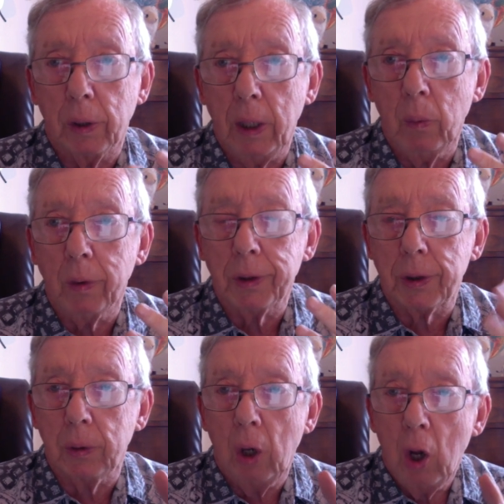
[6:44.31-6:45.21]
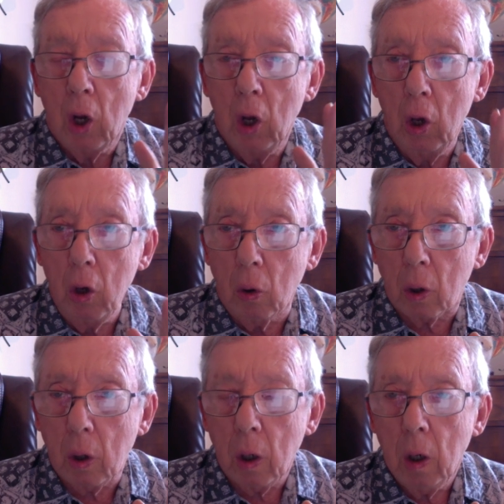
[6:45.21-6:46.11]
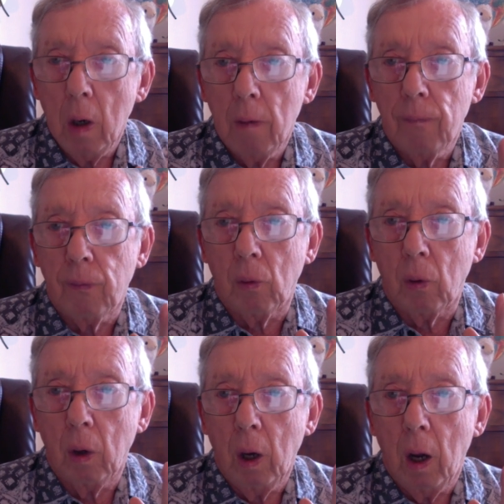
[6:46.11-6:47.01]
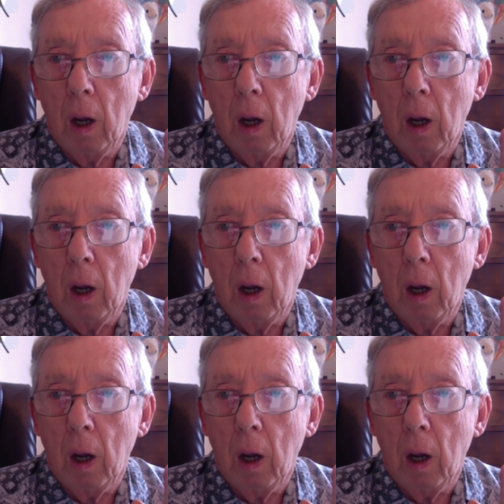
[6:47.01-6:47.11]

he wants to look for